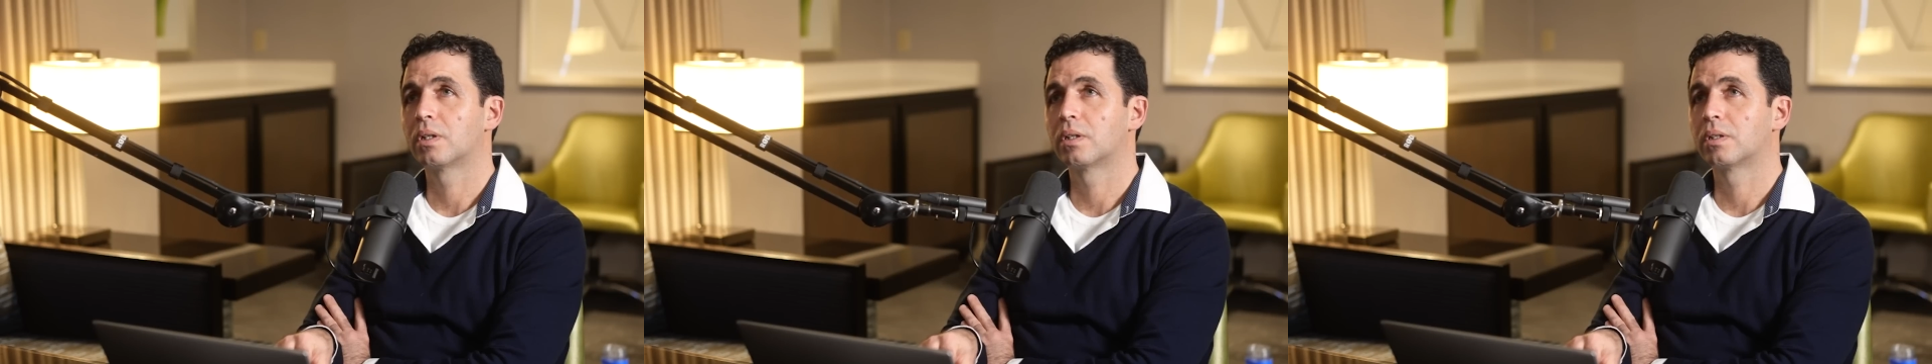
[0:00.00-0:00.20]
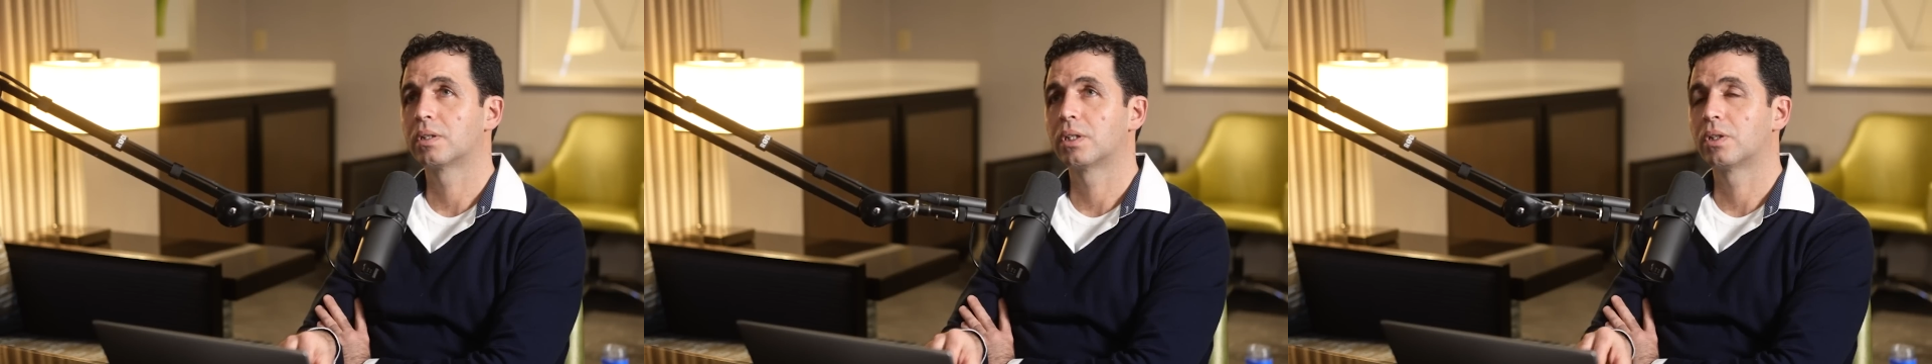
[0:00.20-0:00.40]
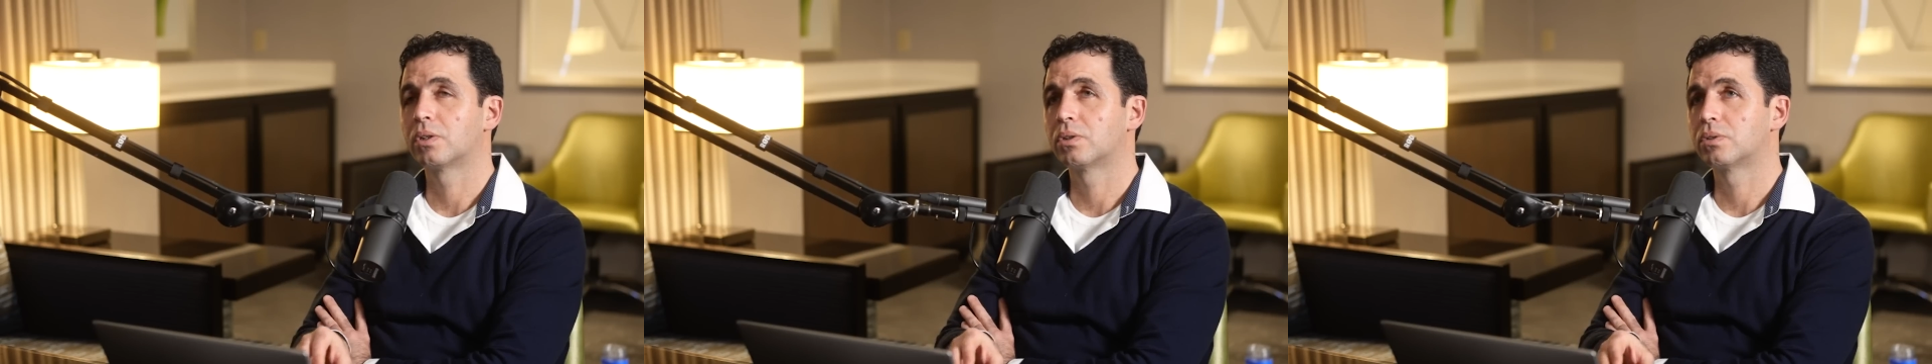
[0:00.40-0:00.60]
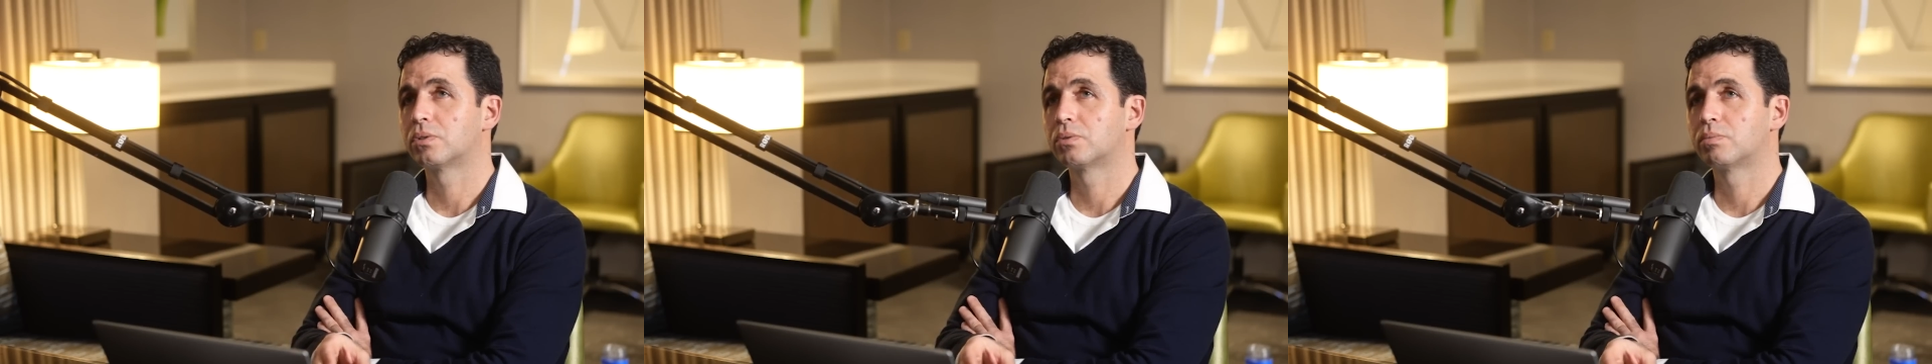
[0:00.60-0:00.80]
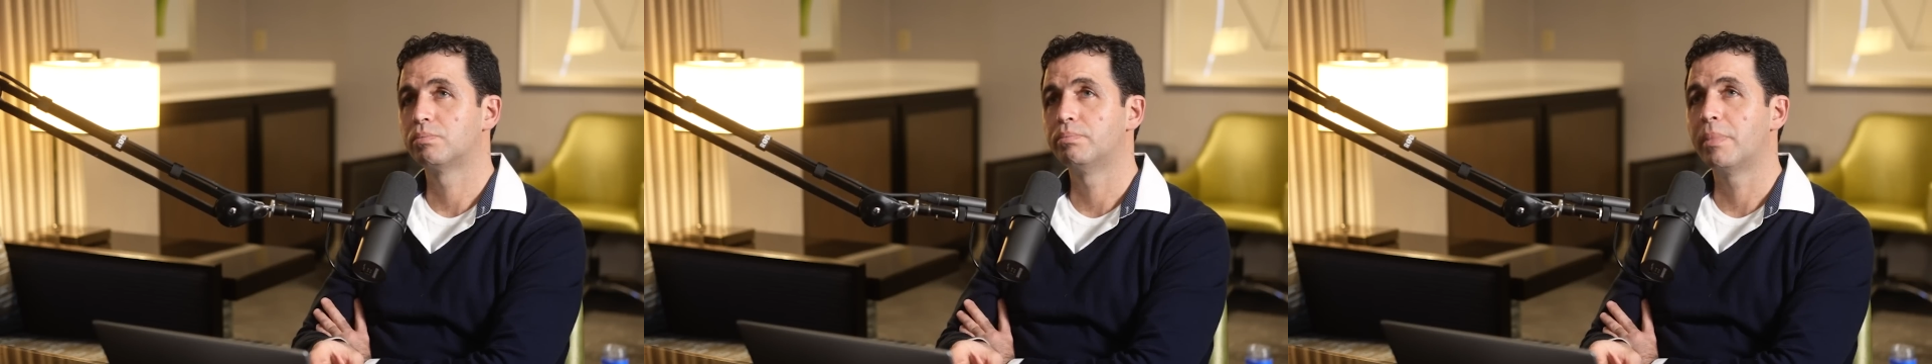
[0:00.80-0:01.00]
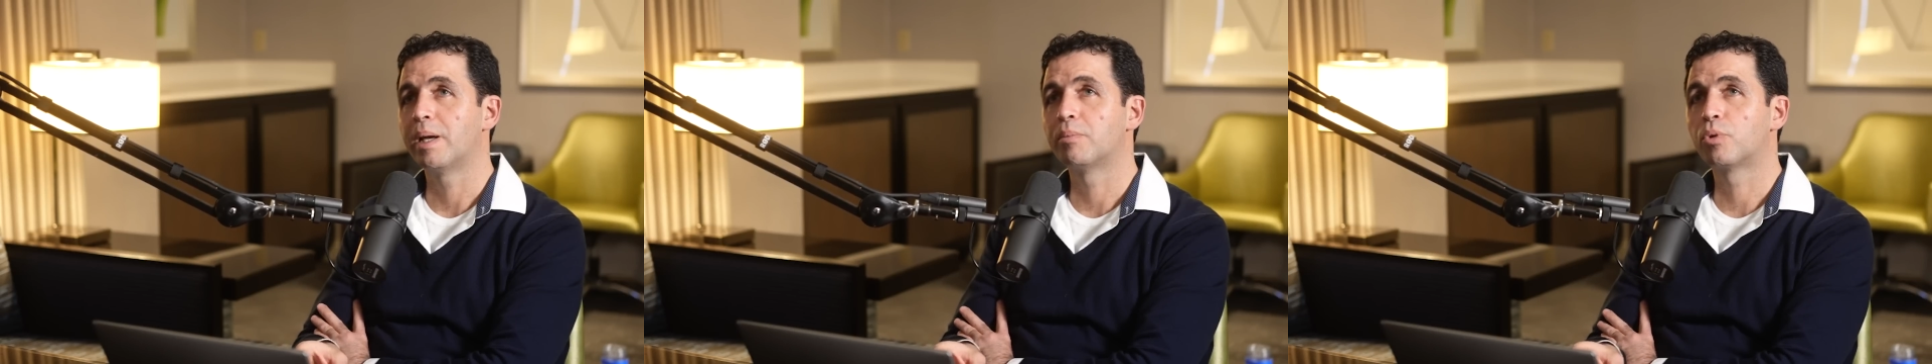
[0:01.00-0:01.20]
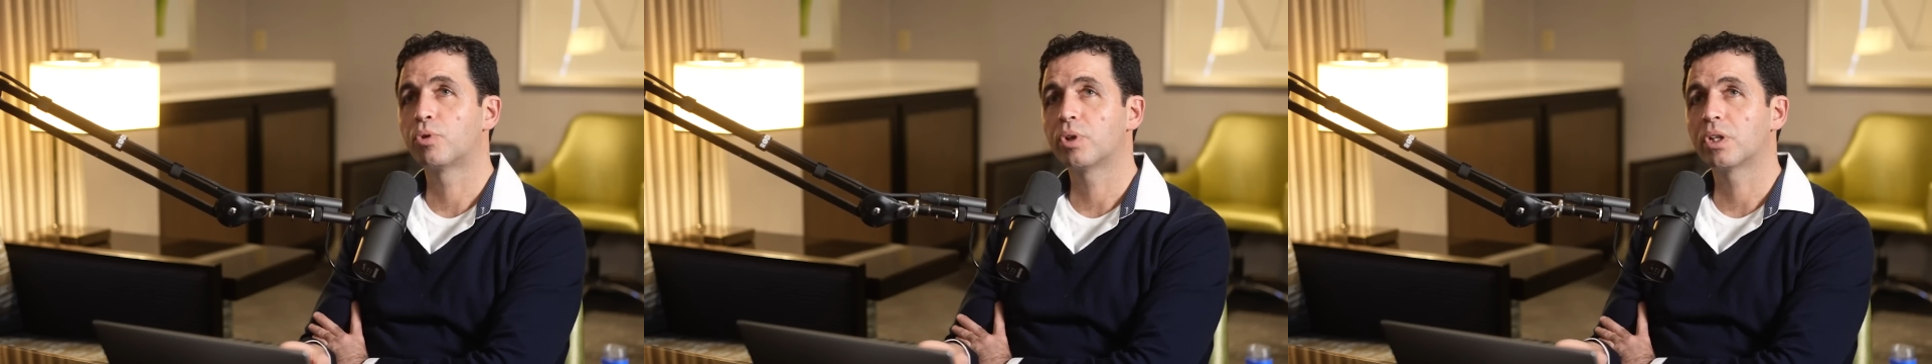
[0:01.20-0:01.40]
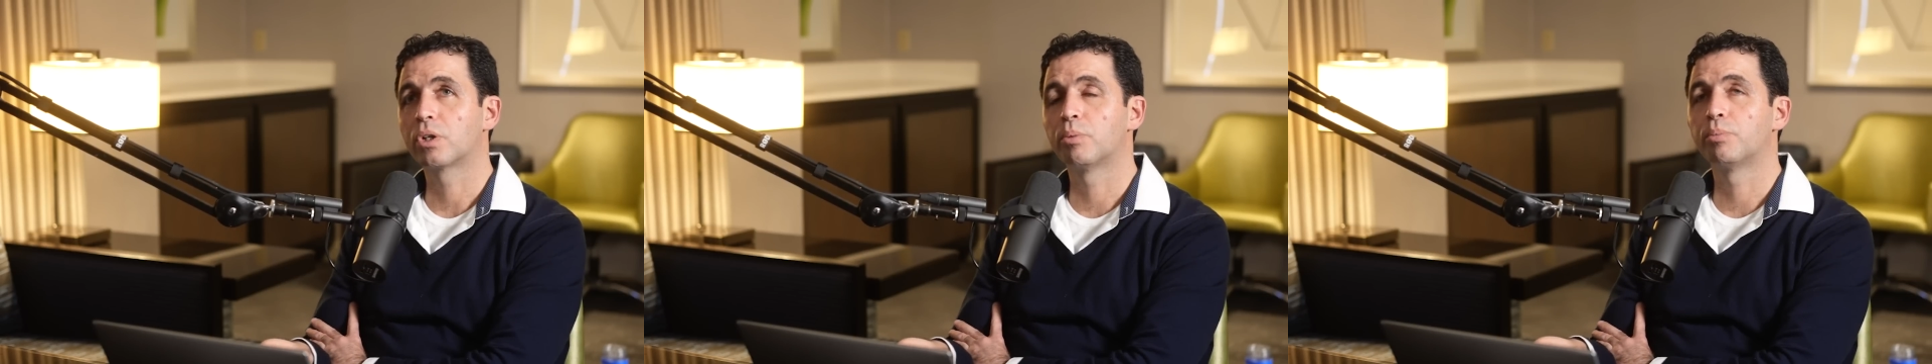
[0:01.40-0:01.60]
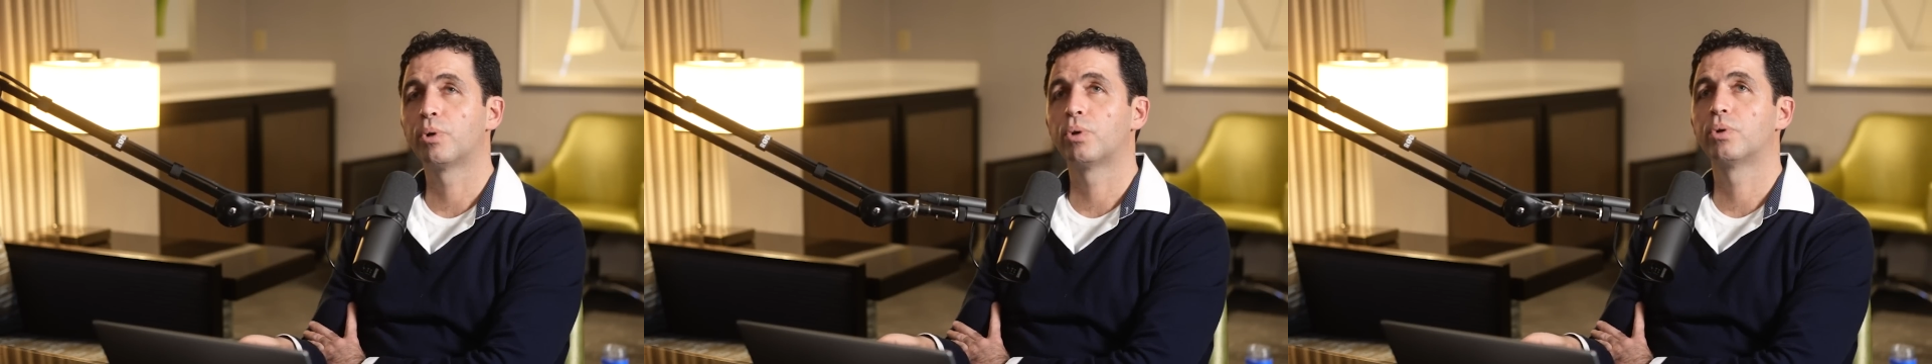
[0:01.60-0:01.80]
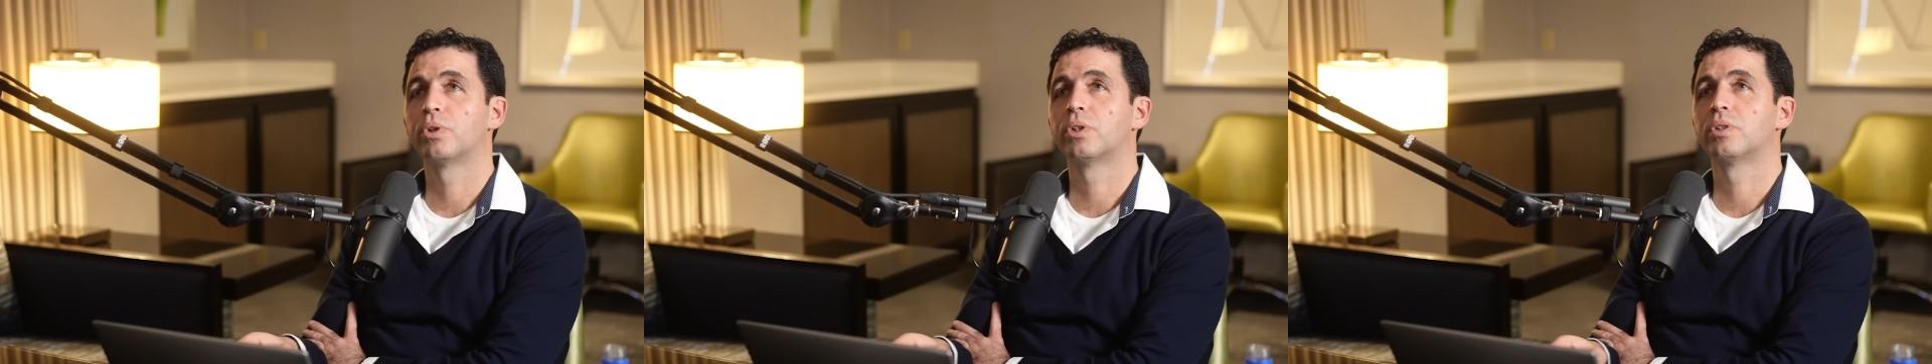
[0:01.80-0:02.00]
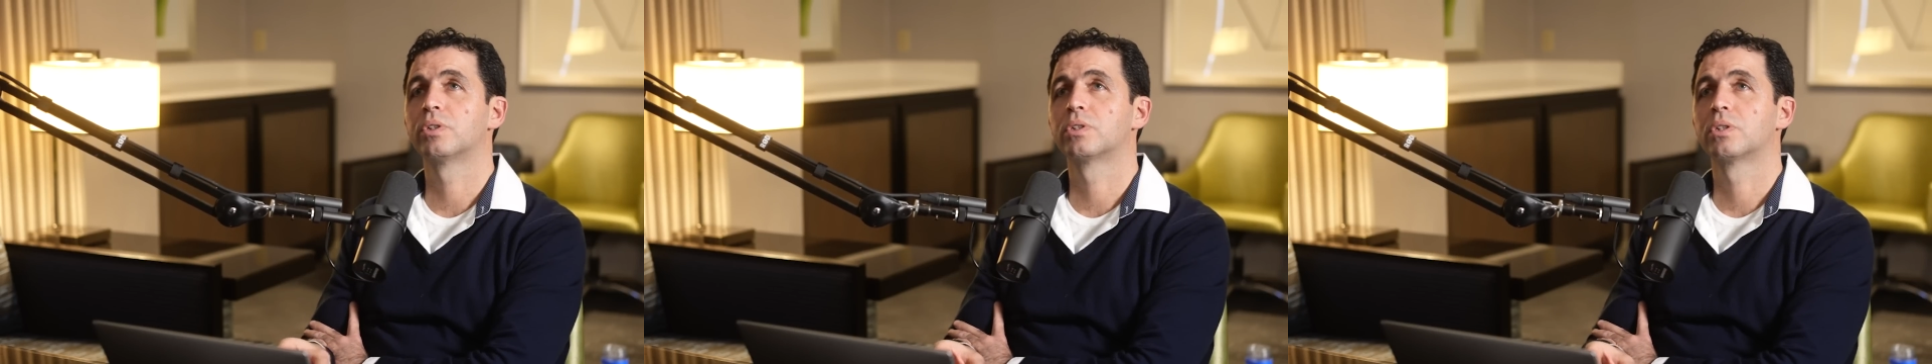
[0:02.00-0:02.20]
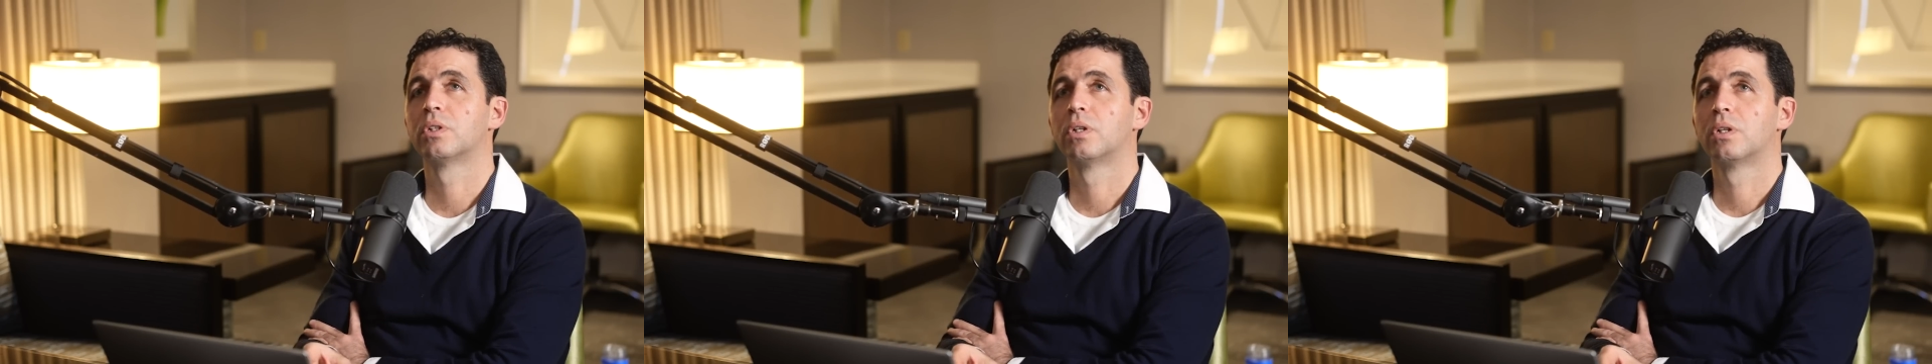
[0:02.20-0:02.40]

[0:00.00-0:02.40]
uh, you know memory component